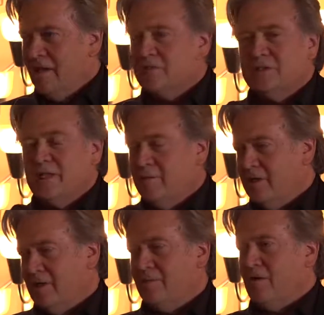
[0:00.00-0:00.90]
I was in the
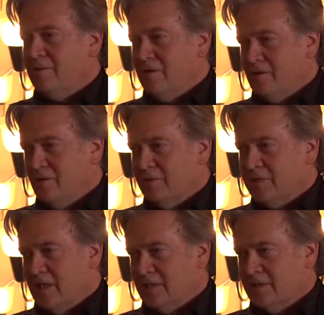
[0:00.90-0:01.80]
M&A department at Goldman
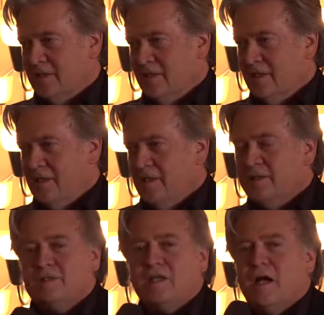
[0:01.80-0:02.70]
Sachs.
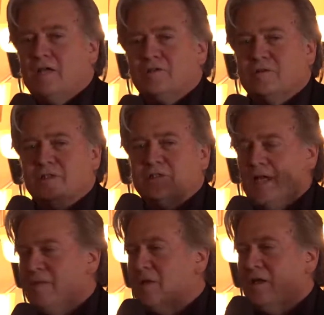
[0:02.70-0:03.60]
These guys are the
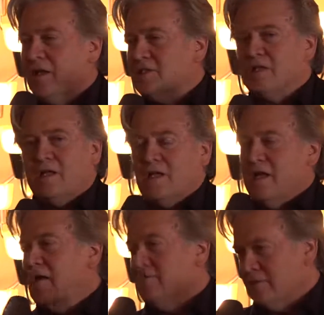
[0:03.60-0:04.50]
same collection of
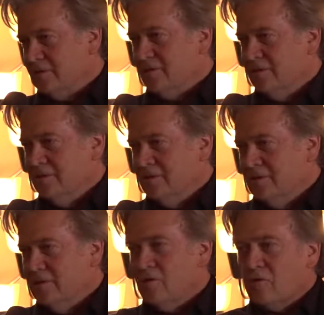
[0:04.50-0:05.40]
clowns.
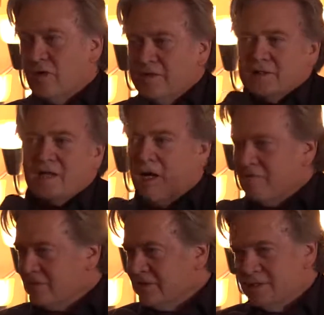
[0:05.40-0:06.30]
They go to all these
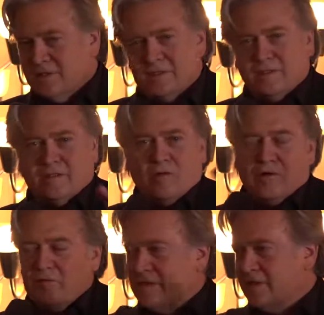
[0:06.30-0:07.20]
conferences and know
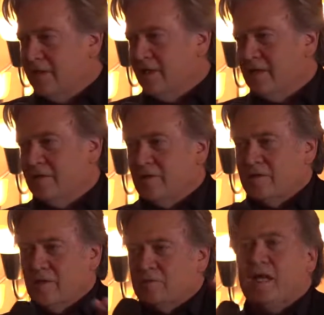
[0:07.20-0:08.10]
everything, and they're,
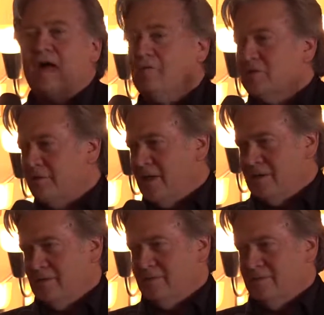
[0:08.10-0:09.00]
Davos man.
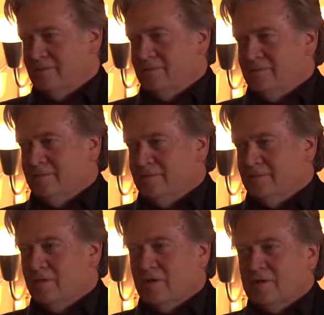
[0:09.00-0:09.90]

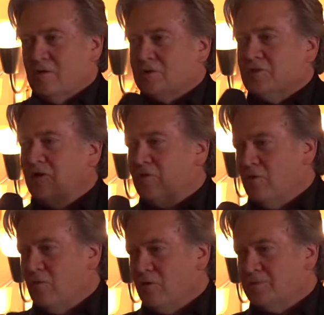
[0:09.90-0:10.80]
They're gonna solve all
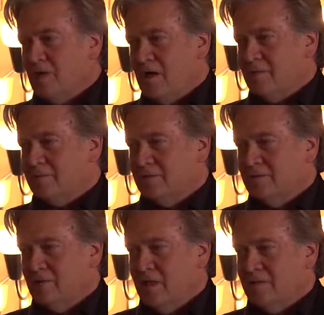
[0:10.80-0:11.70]
the world's problems,
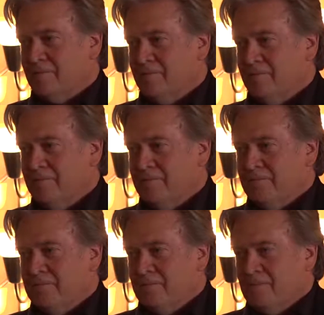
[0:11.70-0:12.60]
right?
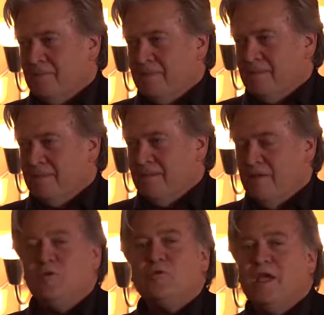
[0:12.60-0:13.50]

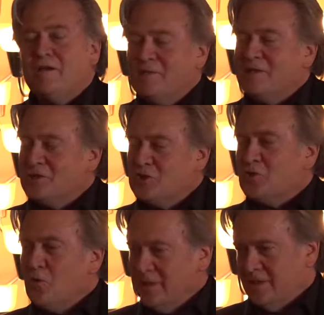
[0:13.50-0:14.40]
If you gave me the
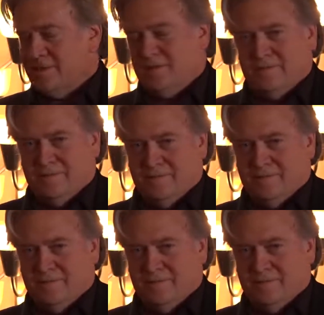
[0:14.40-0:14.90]
choice